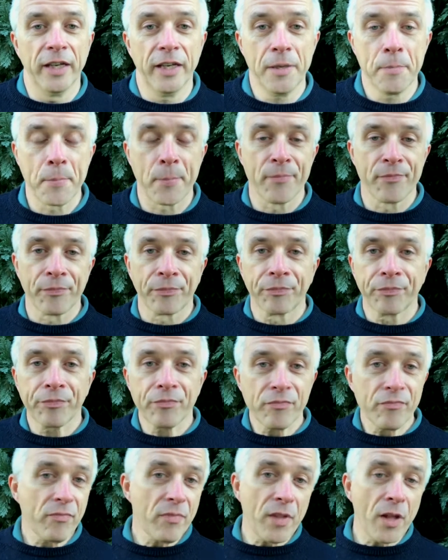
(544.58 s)
eh?
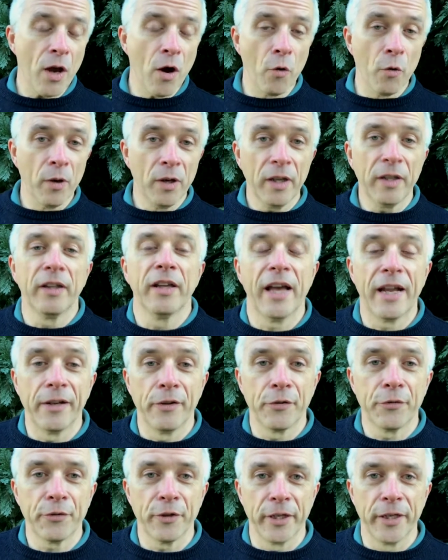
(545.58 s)
Oh, and
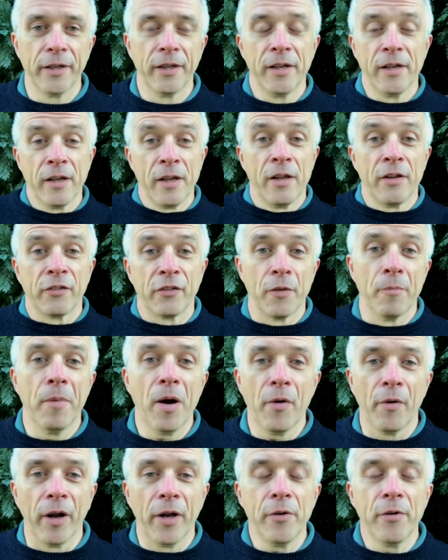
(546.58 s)
it's free.
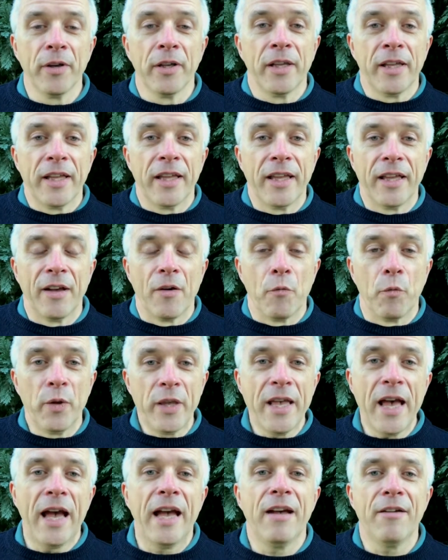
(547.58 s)
Tomorrow, we
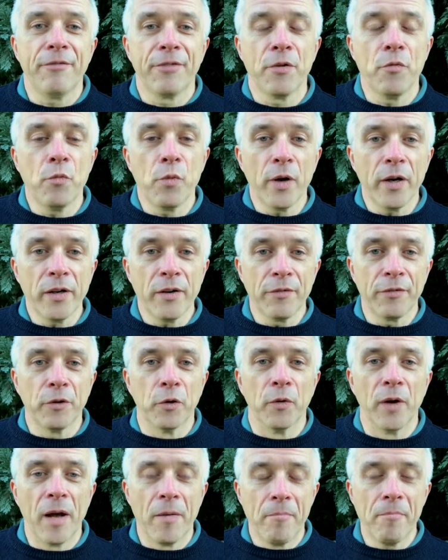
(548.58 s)
have the wonderful
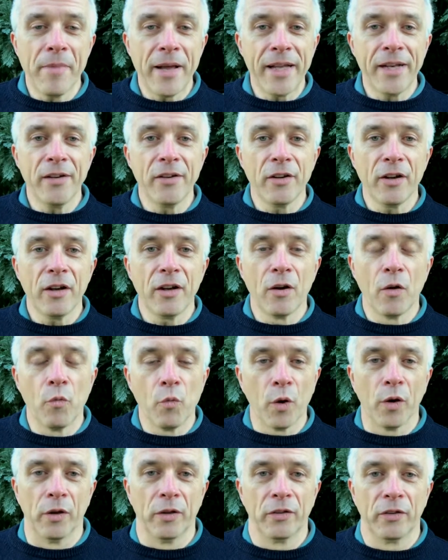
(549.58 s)
Amanda
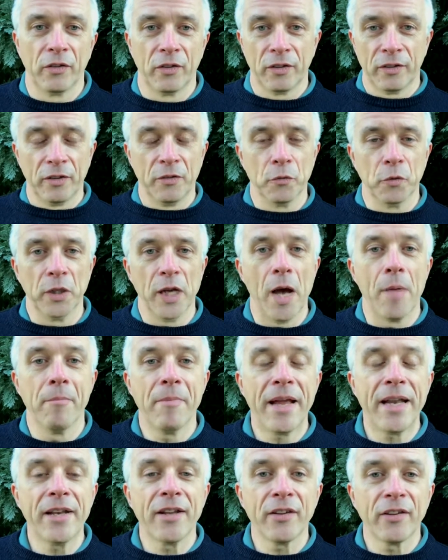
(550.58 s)
Watts
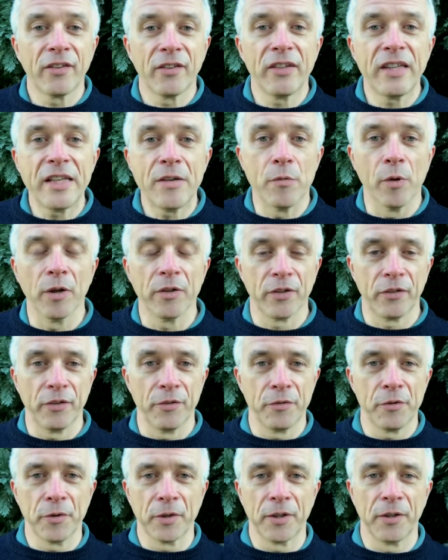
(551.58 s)
Amanda C. Watts,
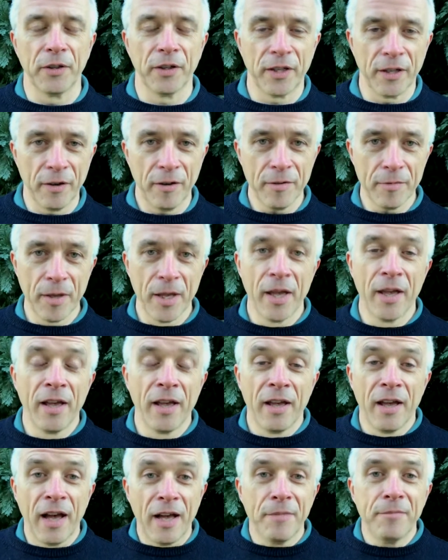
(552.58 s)
if you want to look her up.
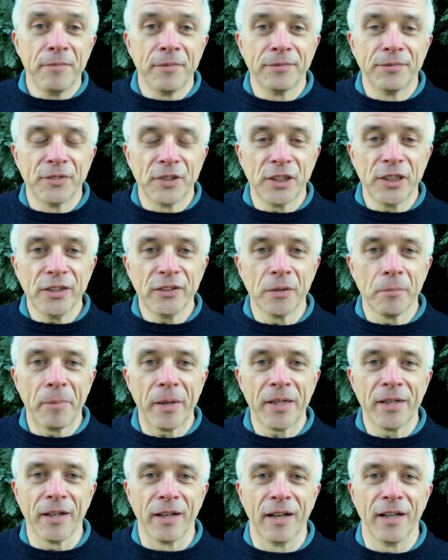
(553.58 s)
Um, she's a
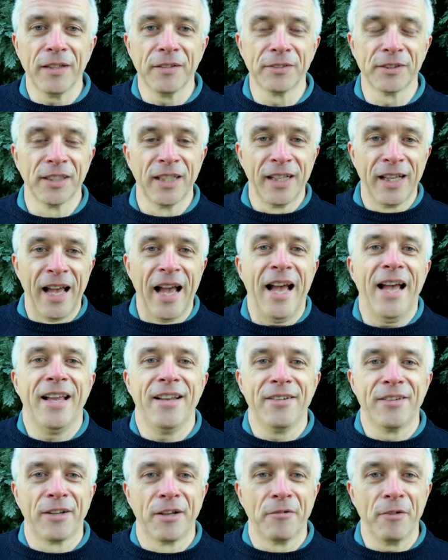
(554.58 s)
bundle of laughs
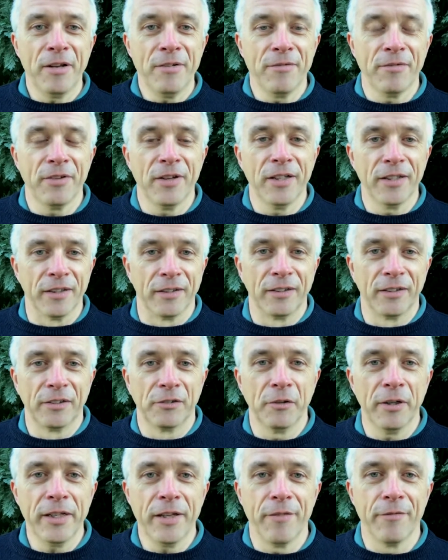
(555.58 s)
and great fun,
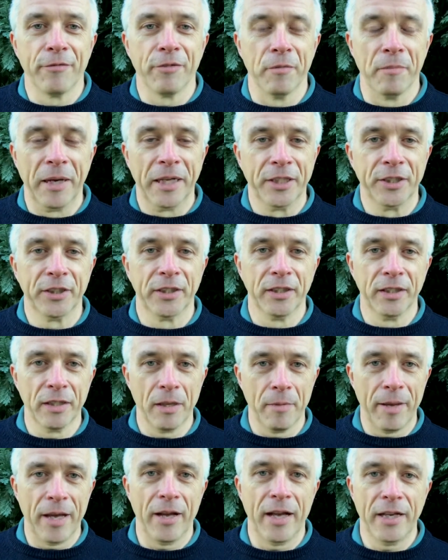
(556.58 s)
great information
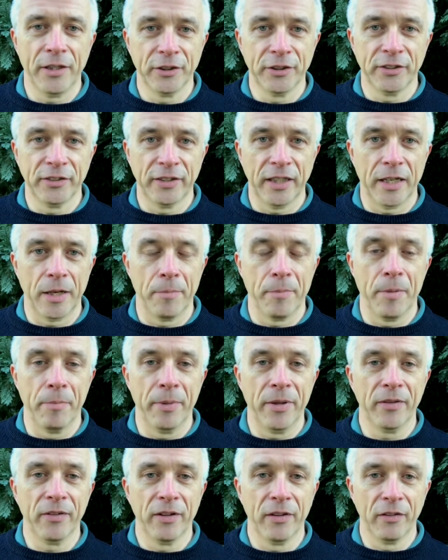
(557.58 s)
about how she set up her
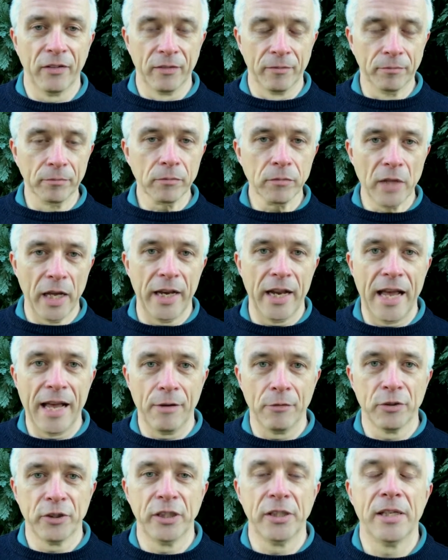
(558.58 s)
business and
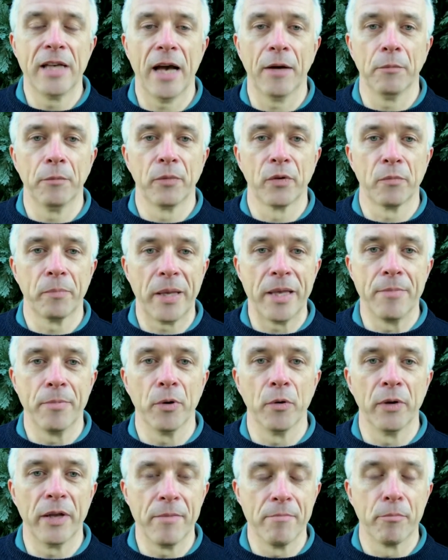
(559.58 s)
how she helps
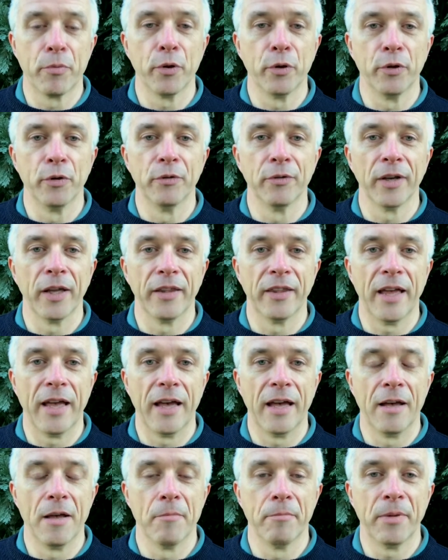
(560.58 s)
people improve
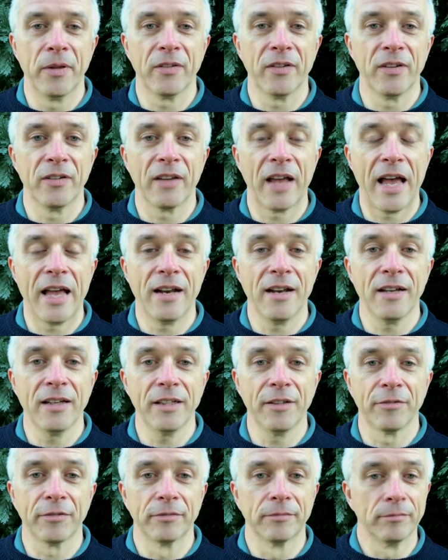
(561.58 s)
their business and
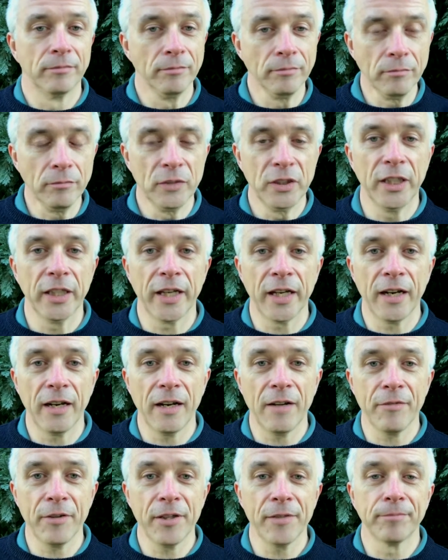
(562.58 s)
life. You're going to
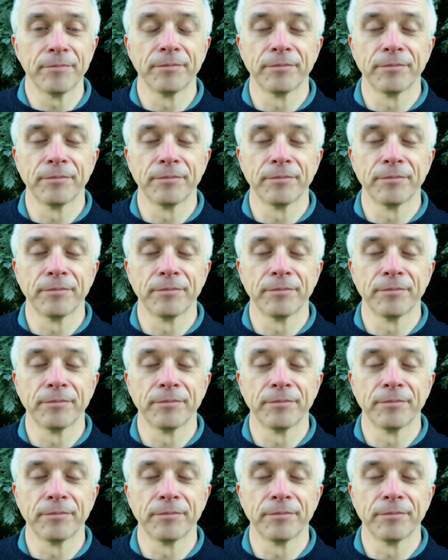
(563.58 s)
love it.